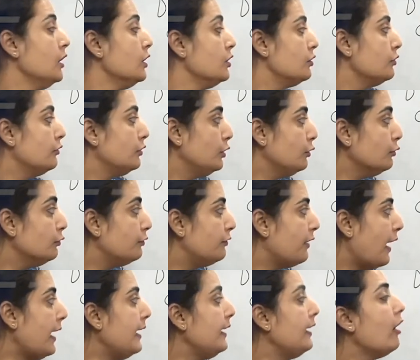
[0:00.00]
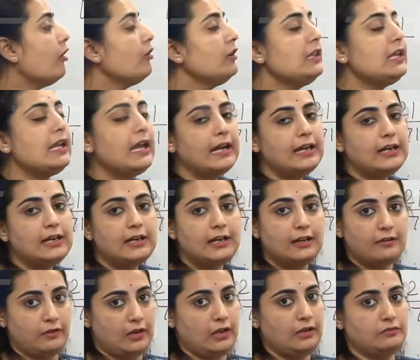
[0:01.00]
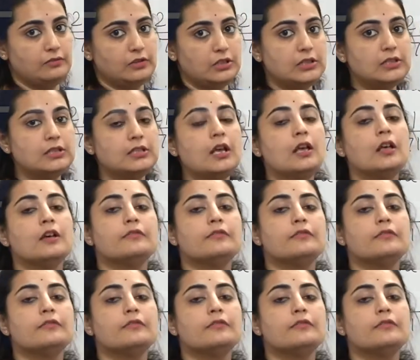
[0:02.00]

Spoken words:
So to find out the additive inverse,